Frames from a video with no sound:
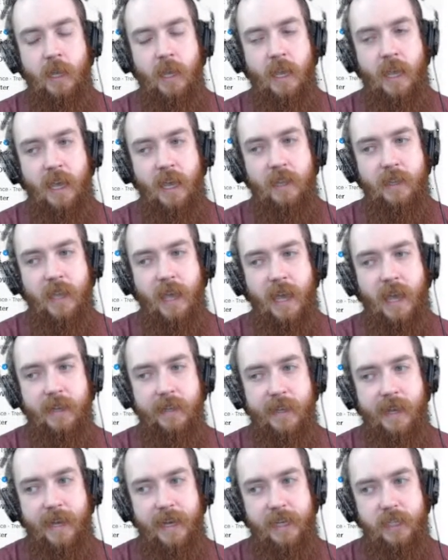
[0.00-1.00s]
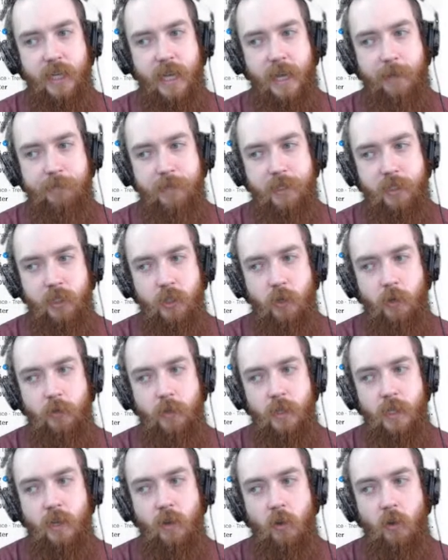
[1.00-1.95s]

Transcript: and at Cash App to show the